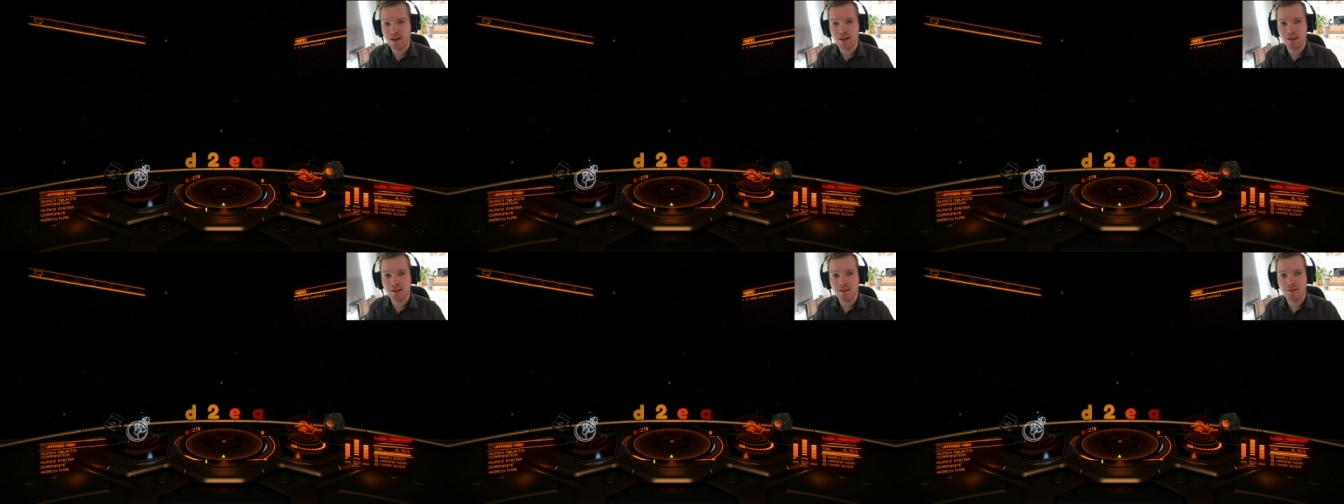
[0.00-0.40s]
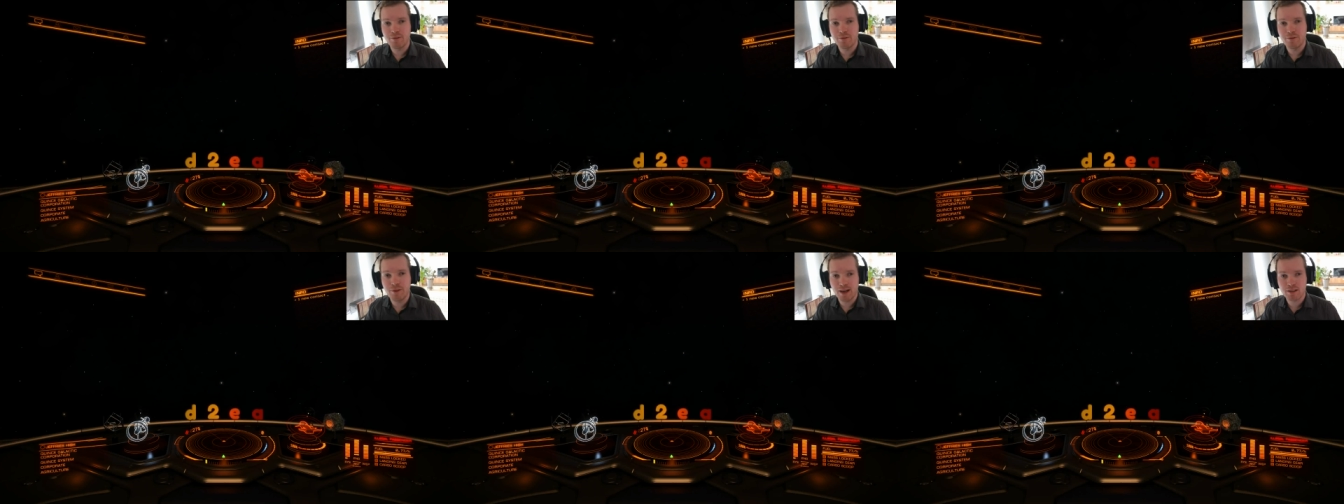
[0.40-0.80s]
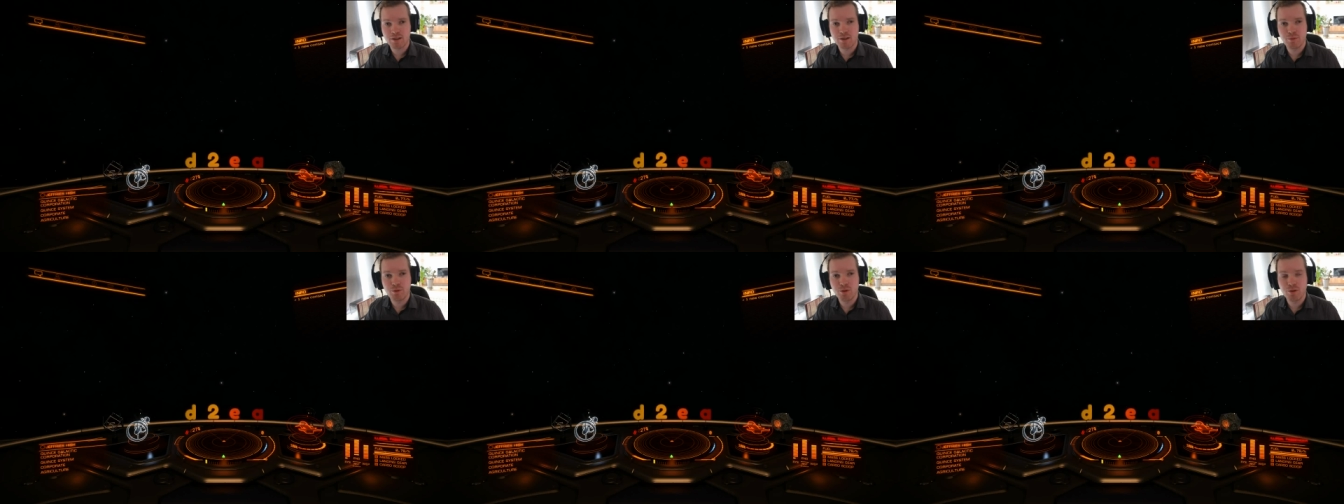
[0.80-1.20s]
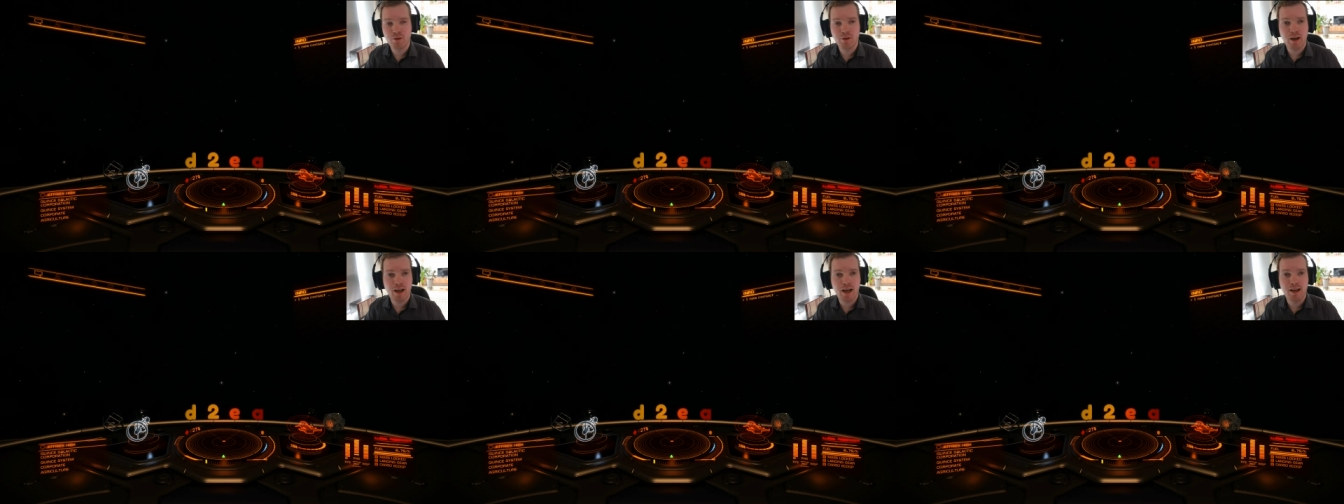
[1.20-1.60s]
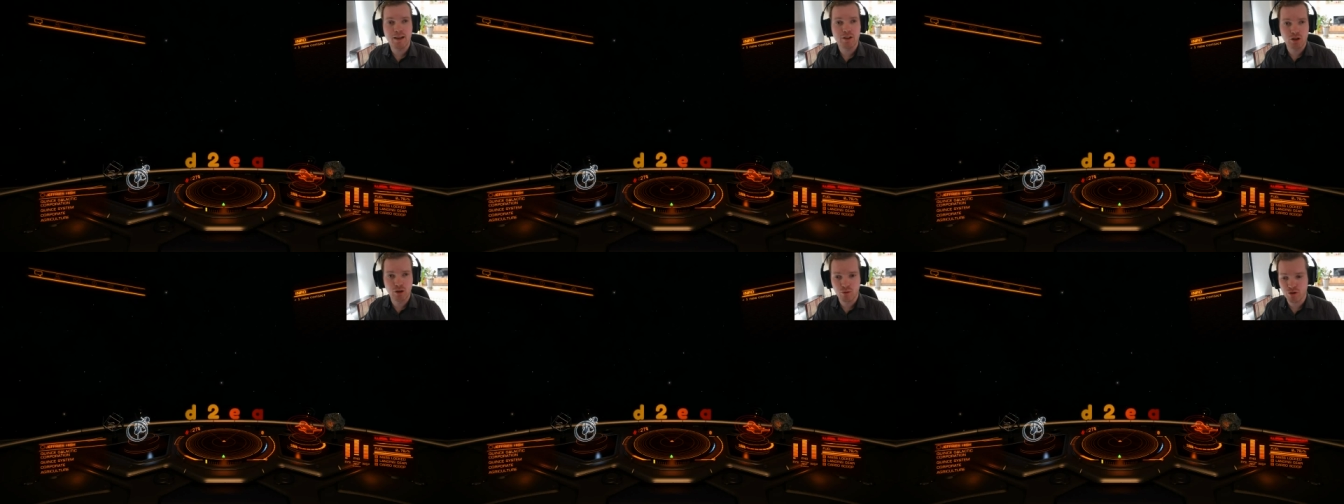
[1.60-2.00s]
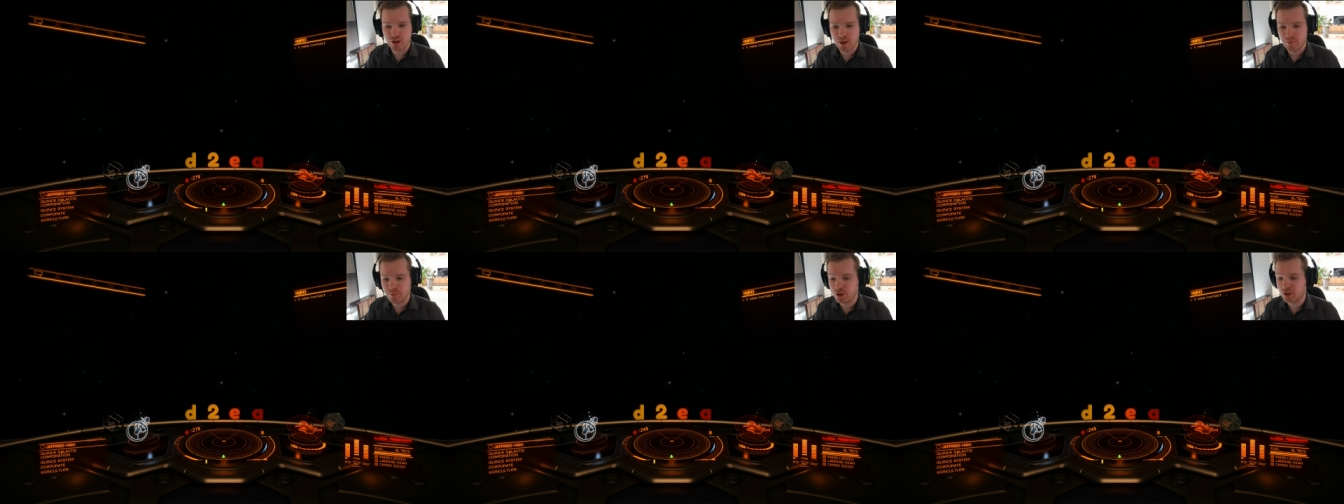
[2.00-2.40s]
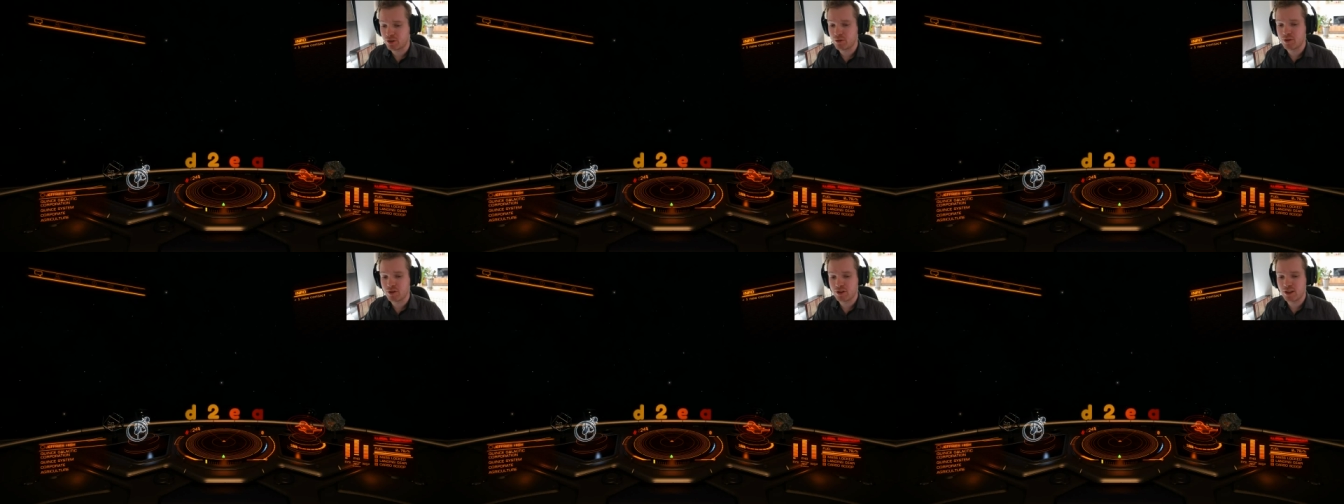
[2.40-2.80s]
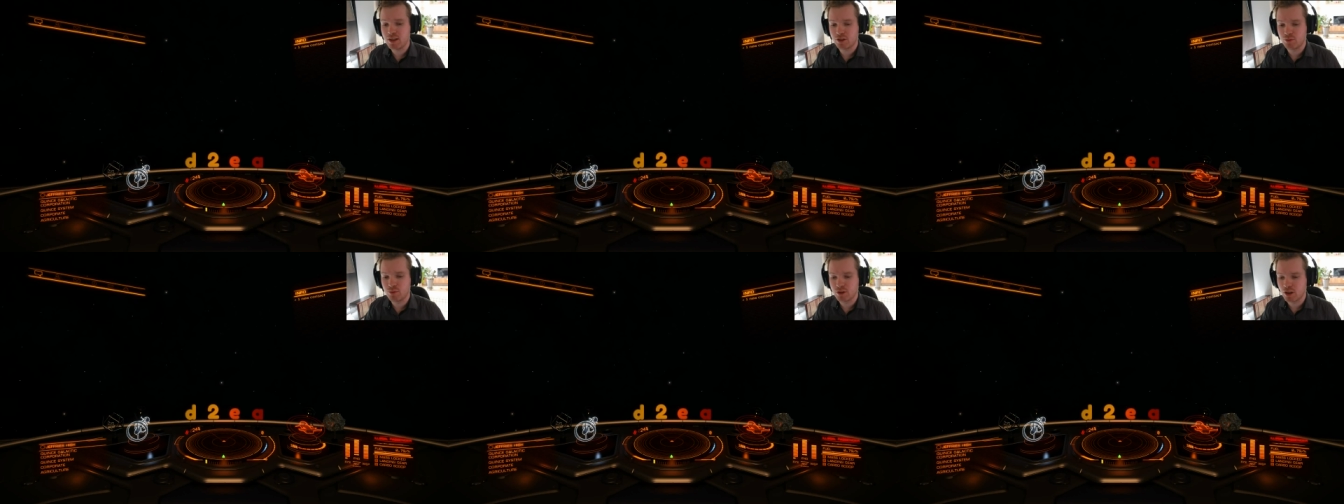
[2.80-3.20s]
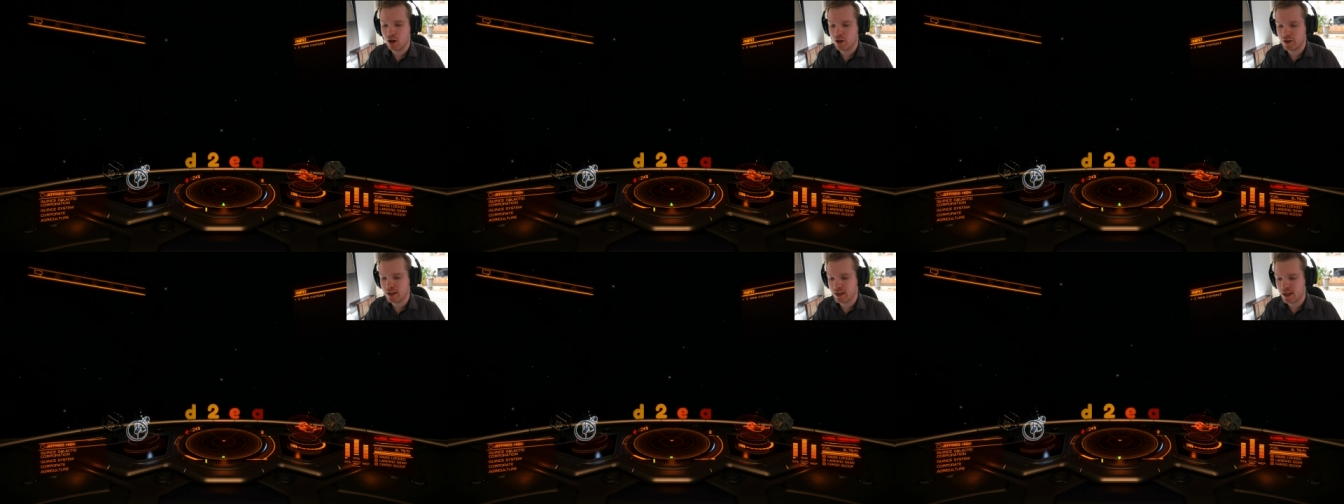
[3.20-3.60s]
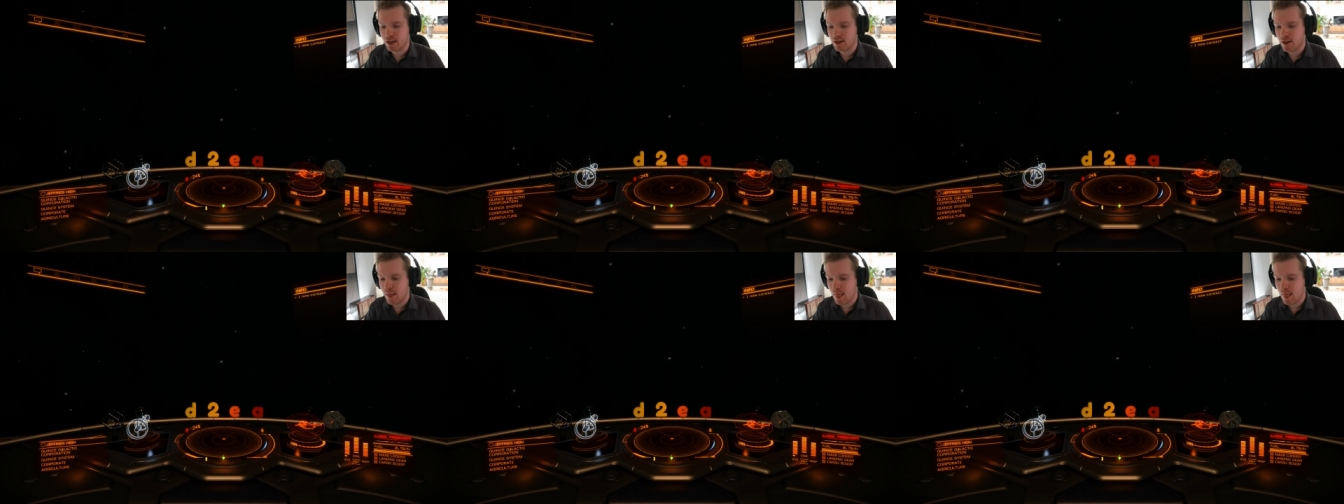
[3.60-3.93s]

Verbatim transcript: a fast computer and a slow ship. Because you can see, as soon as I log in again,